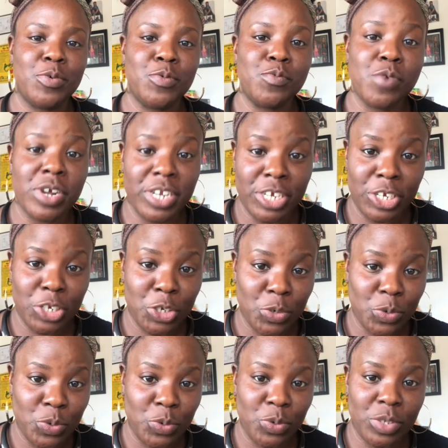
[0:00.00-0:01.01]
running
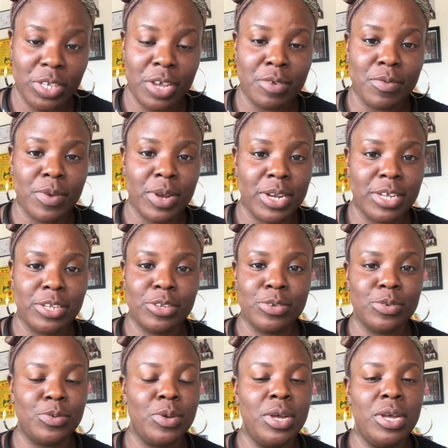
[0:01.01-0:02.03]
shoes. Get ready
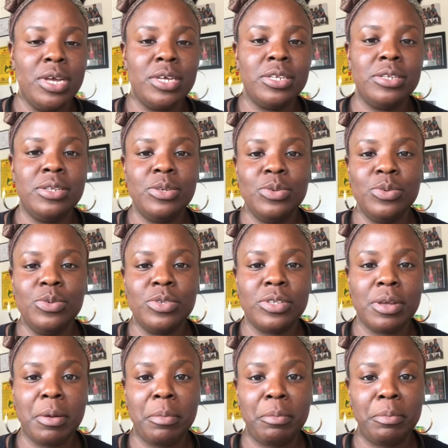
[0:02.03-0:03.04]
to do
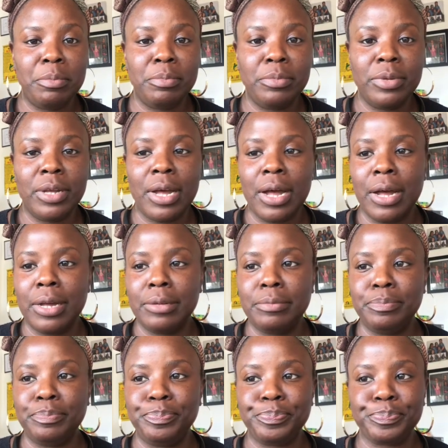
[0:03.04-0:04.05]
some
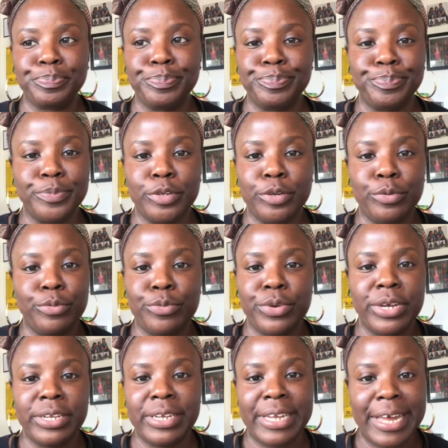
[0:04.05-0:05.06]

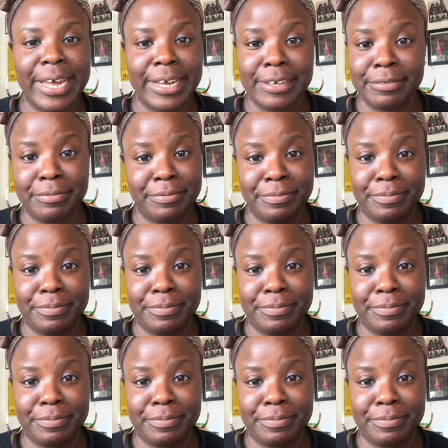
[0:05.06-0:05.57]
real life